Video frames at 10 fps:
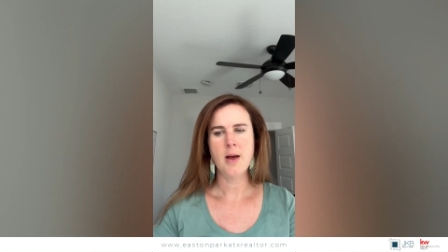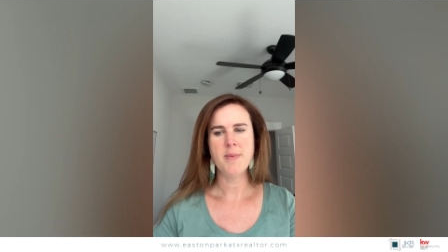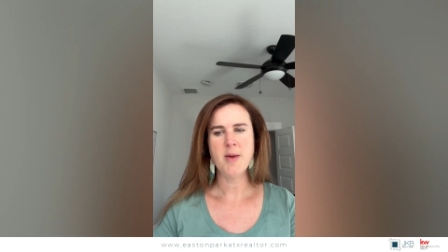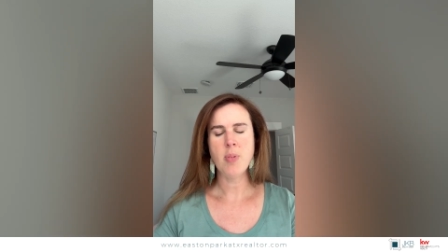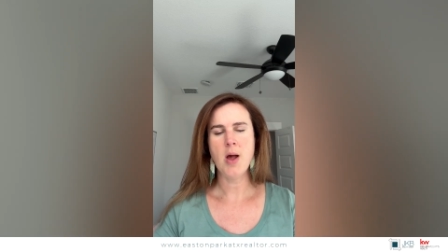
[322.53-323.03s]

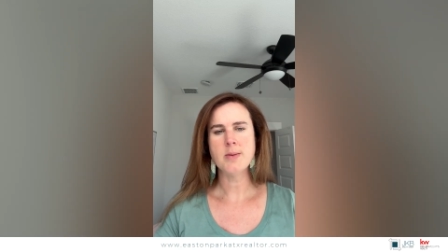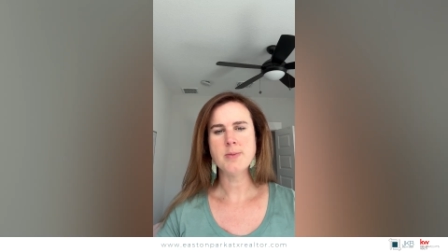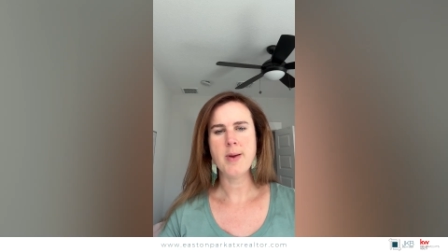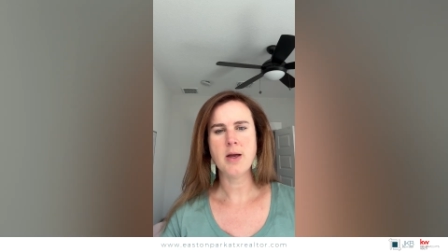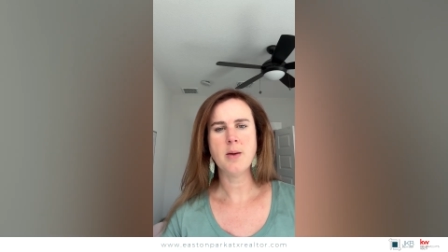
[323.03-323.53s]
They popped
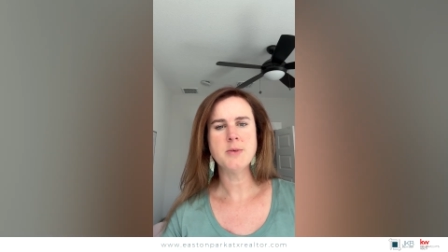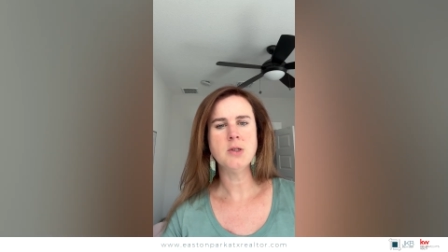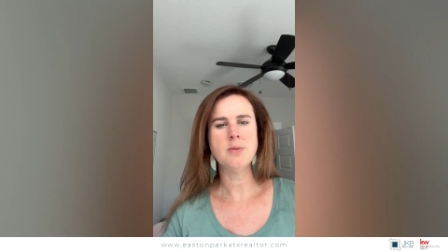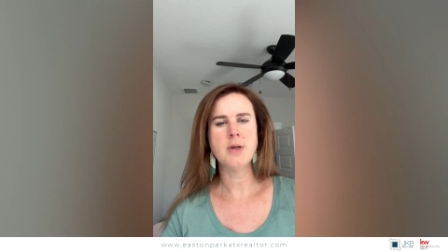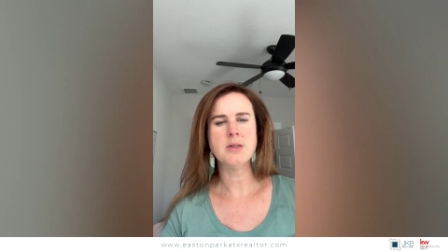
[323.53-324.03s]
back up
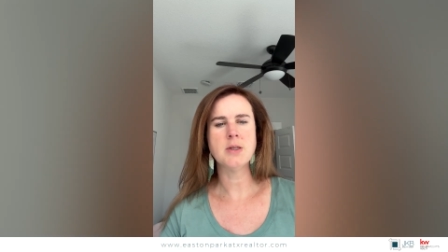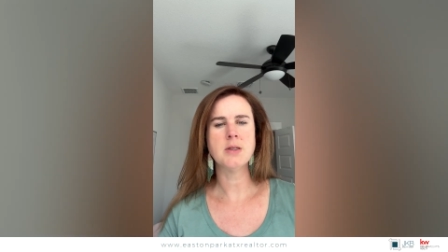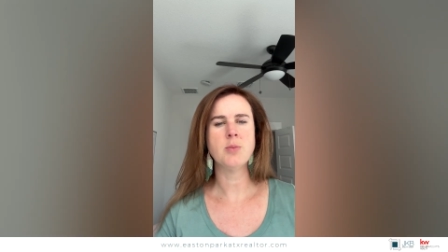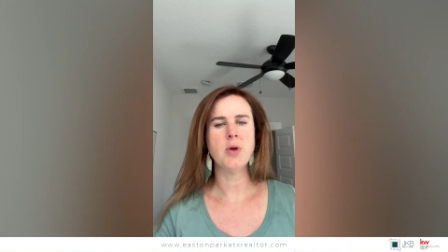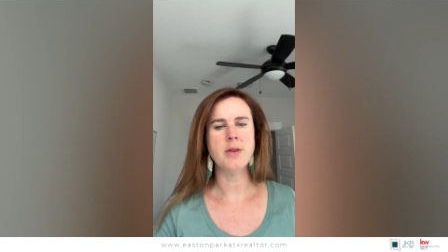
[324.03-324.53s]
to around
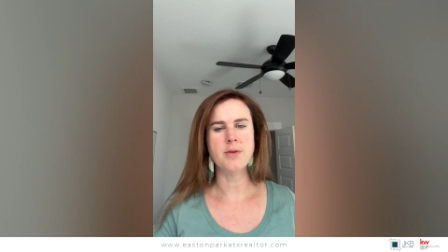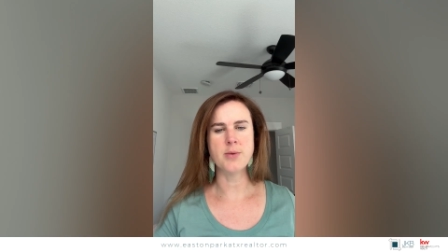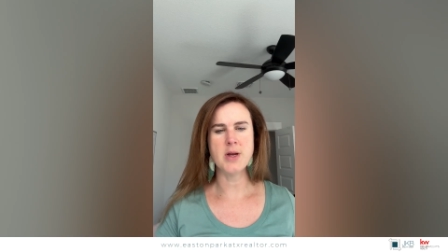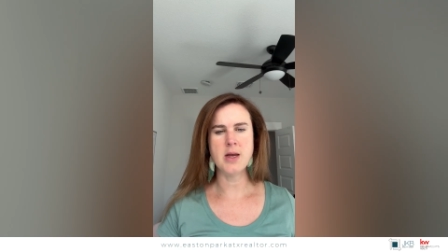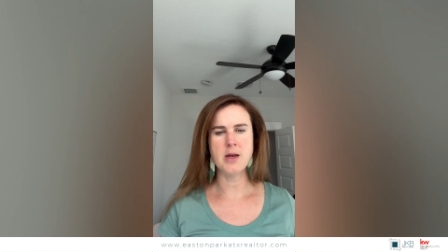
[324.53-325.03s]

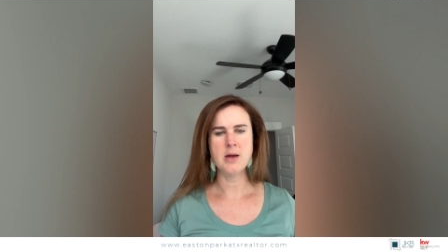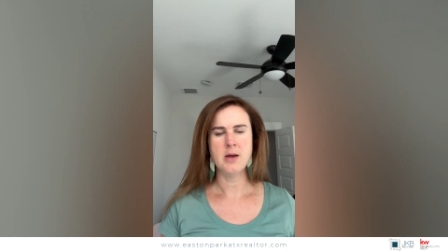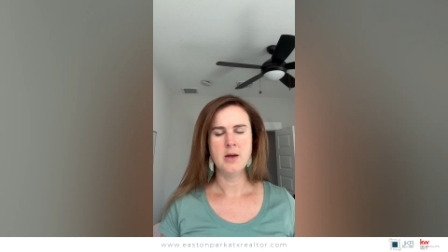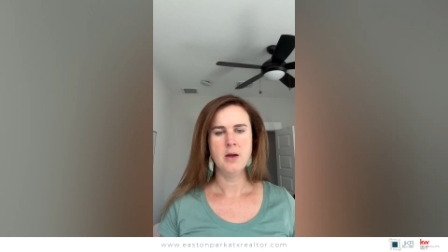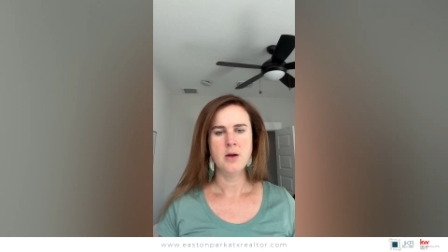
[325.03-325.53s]
6.3
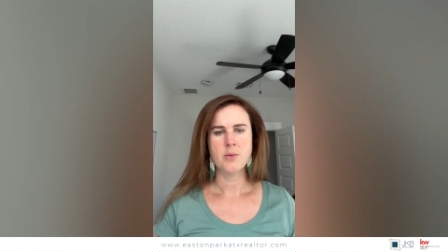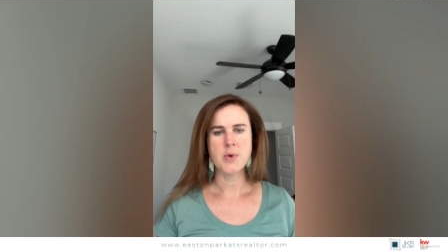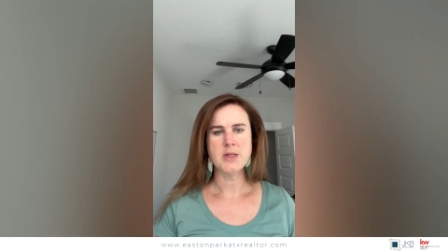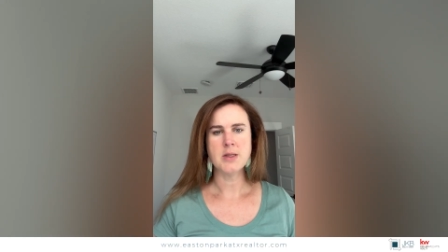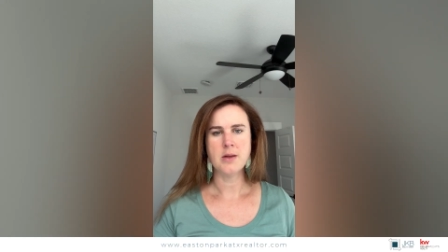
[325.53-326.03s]

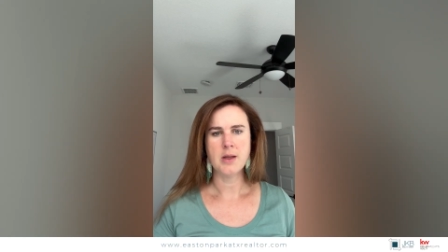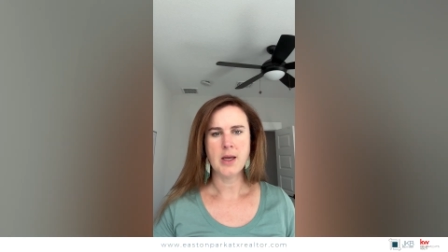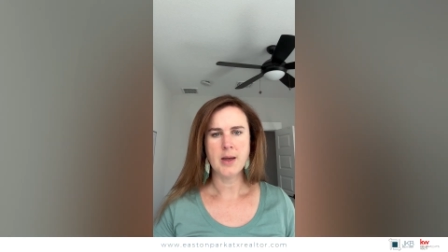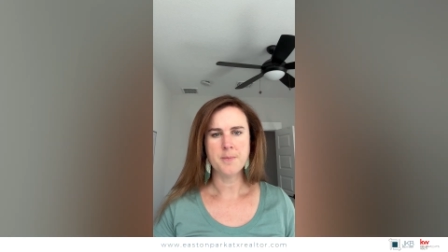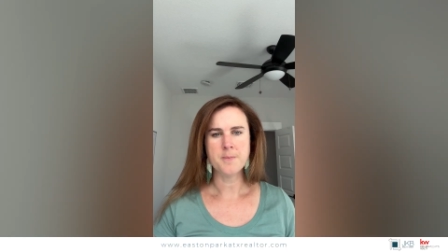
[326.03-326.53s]

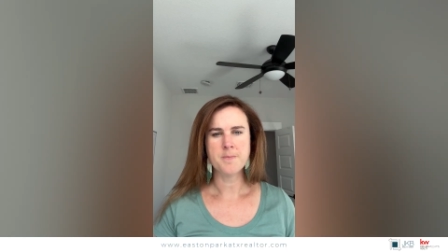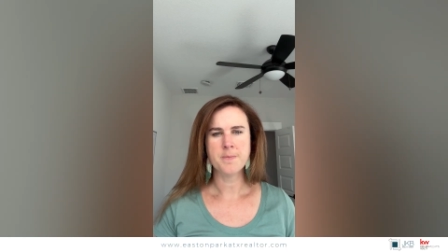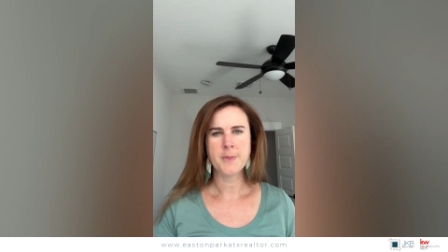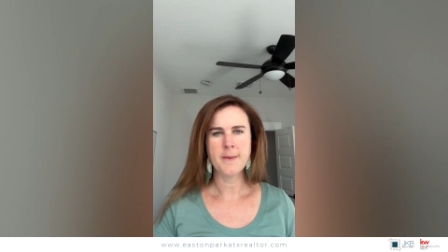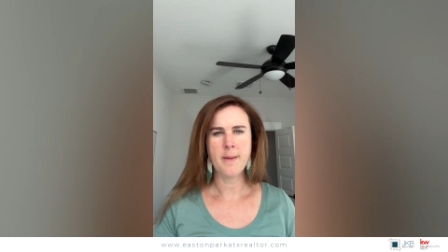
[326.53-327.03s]
recently.
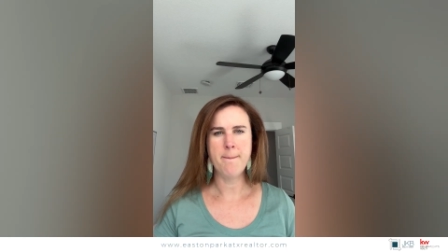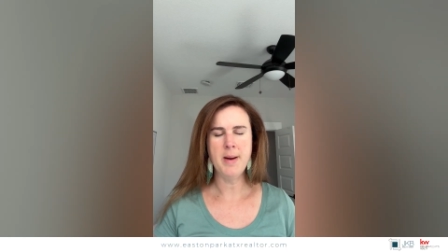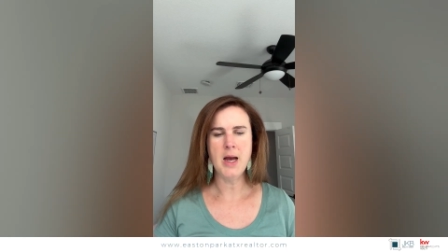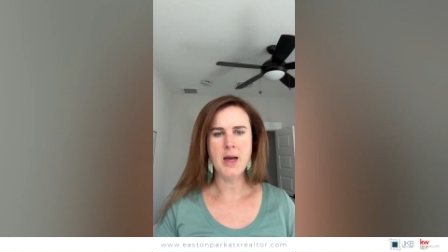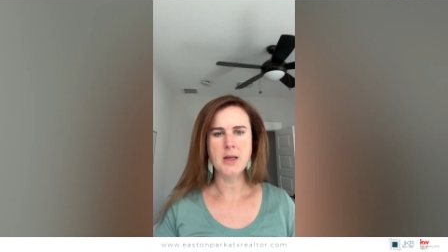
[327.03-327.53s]

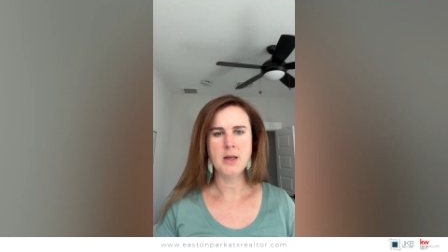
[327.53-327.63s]
But